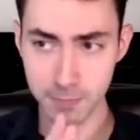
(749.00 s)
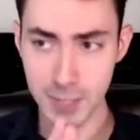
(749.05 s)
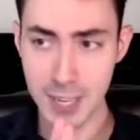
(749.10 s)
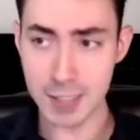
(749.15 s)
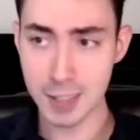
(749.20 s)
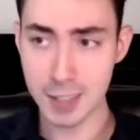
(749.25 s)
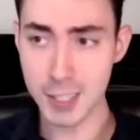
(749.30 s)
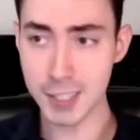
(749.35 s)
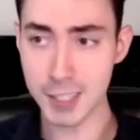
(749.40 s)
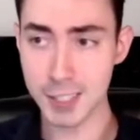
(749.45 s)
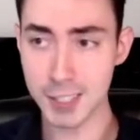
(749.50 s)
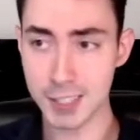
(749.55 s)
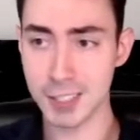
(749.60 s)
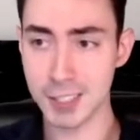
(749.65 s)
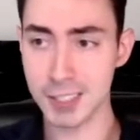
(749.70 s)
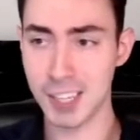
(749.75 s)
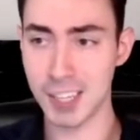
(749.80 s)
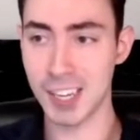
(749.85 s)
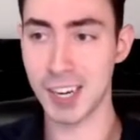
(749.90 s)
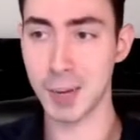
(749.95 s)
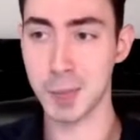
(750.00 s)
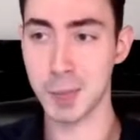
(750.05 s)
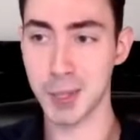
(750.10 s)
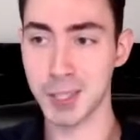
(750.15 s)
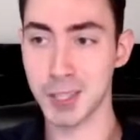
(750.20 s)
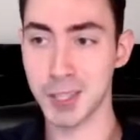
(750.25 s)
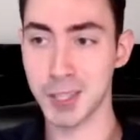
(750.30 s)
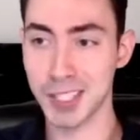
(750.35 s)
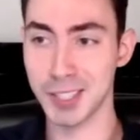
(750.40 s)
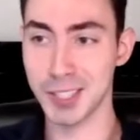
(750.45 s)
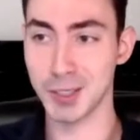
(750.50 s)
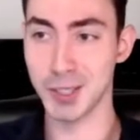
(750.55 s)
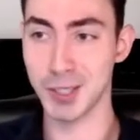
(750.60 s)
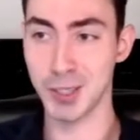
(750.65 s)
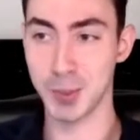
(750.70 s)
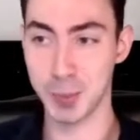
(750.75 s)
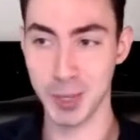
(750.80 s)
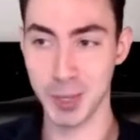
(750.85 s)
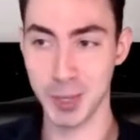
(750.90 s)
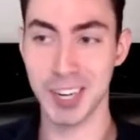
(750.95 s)
this picture is
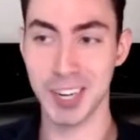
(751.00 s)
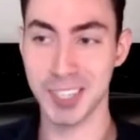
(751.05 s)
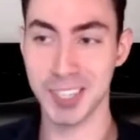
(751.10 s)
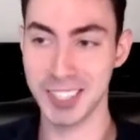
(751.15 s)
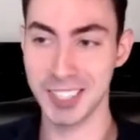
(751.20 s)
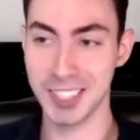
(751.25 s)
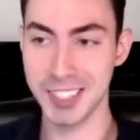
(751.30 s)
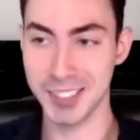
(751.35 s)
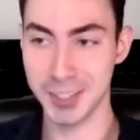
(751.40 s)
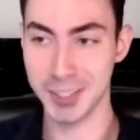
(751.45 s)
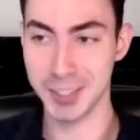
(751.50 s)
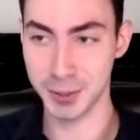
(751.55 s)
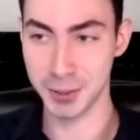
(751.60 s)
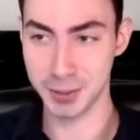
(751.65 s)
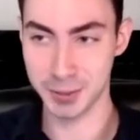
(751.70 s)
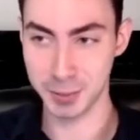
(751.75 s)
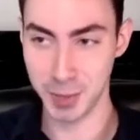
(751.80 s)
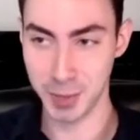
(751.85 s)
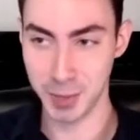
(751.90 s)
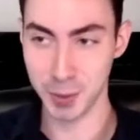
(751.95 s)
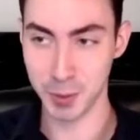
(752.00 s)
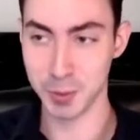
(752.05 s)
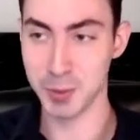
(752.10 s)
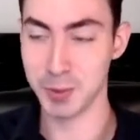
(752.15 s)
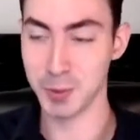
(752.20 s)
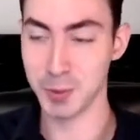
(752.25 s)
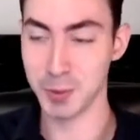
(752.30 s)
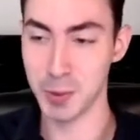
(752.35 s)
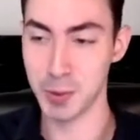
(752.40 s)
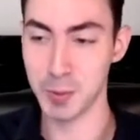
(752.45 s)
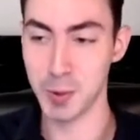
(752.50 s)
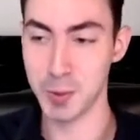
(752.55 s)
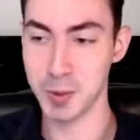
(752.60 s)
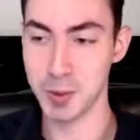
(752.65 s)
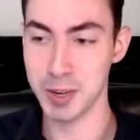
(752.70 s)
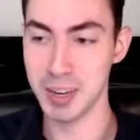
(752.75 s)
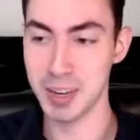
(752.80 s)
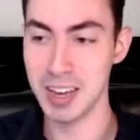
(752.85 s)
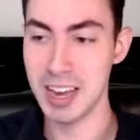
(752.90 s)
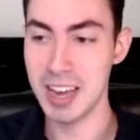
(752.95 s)
pretty ugly, so bear with me for one
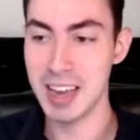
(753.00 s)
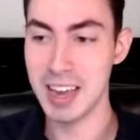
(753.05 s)
moment.